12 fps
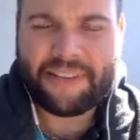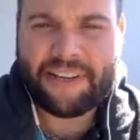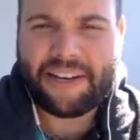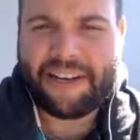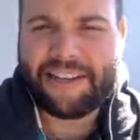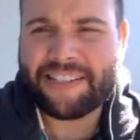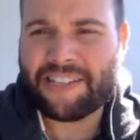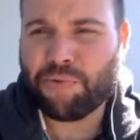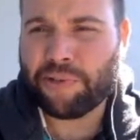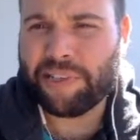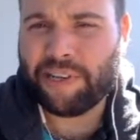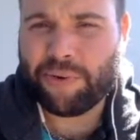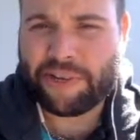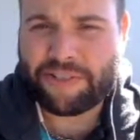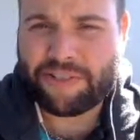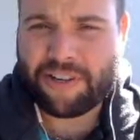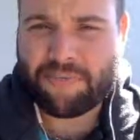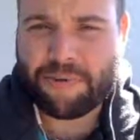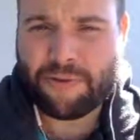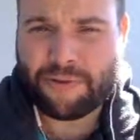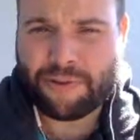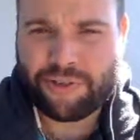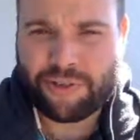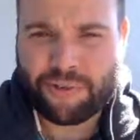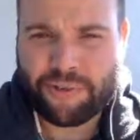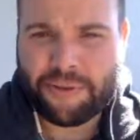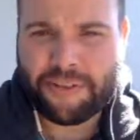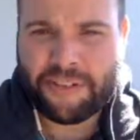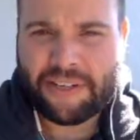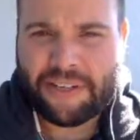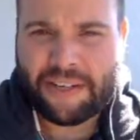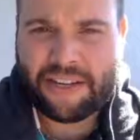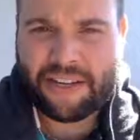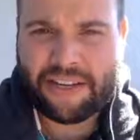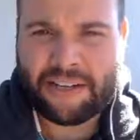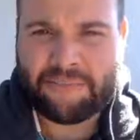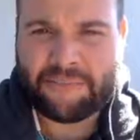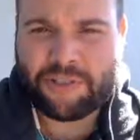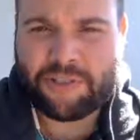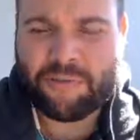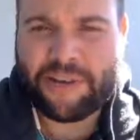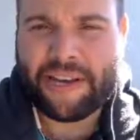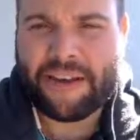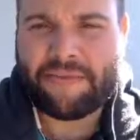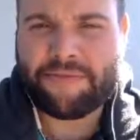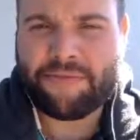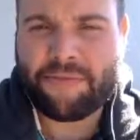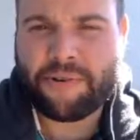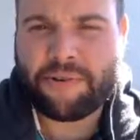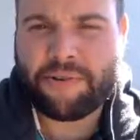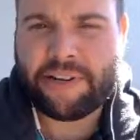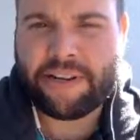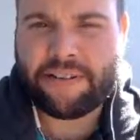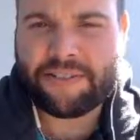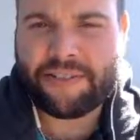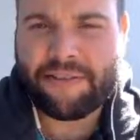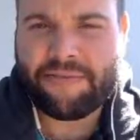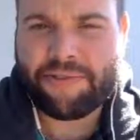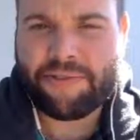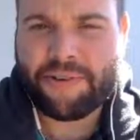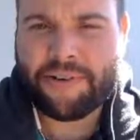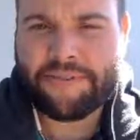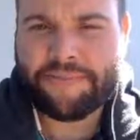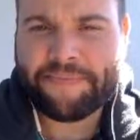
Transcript: And that's a really quick stopover too. So we have Toronto to El Salvador,